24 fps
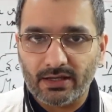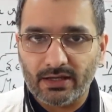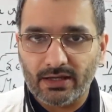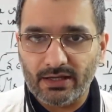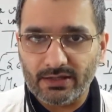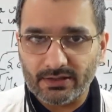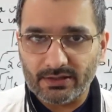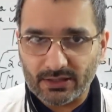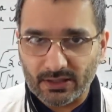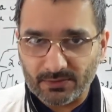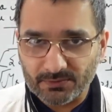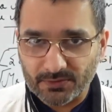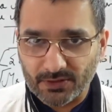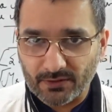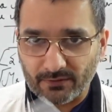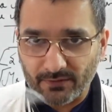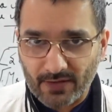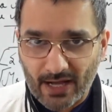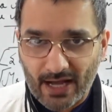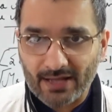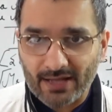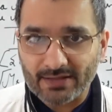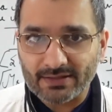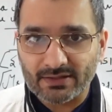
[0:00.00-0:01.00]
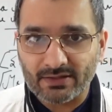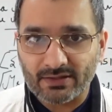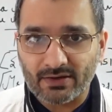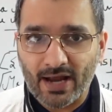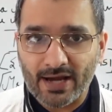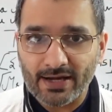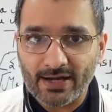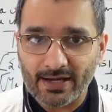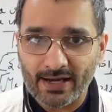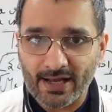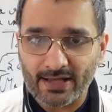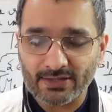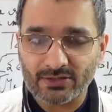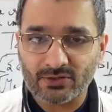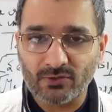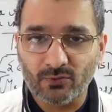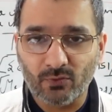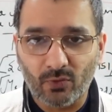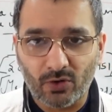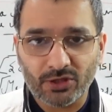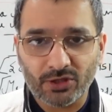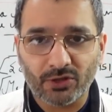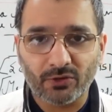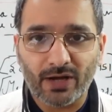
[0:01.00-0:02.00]
in terms of answer writing as to
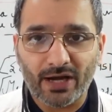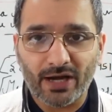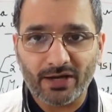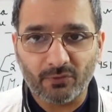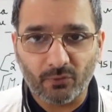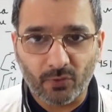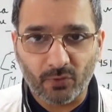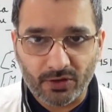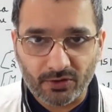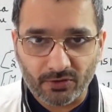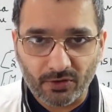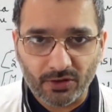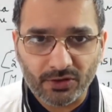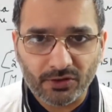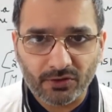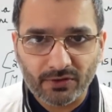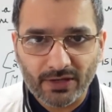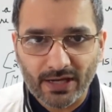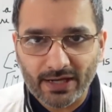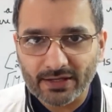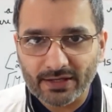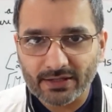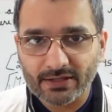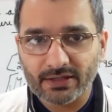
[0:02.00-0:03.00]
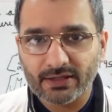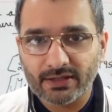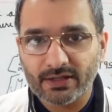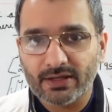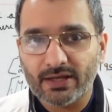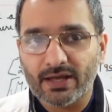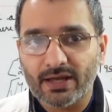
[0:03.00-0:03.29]
what to write, what not to write,